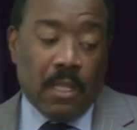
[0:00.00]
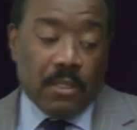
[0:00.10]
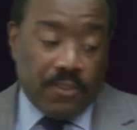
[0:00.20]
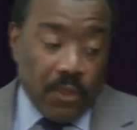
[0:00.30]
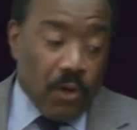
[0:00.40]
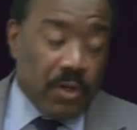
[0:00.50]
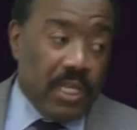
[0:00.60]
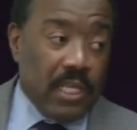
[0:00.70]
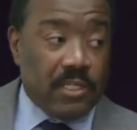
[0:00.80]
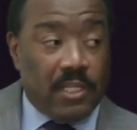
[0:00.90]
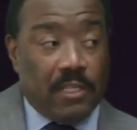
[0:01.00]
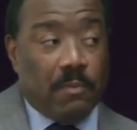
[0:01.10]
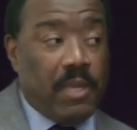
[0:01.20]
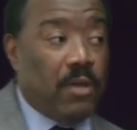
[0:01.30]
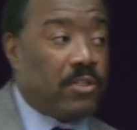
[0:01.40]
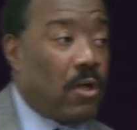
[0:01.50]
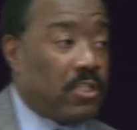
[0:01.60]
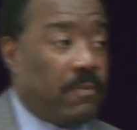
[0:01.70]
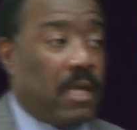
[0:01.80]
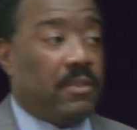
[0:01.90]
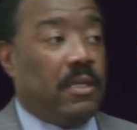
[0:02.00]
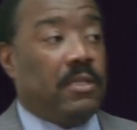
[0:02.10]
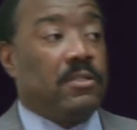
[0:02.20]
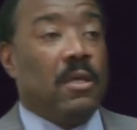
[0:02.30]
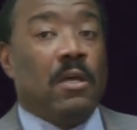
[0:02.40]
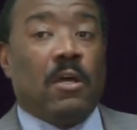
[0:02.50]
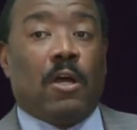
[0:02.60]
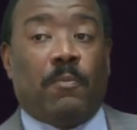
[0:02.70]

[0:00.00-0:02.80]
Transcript: The third is, and the mayor talked about this, are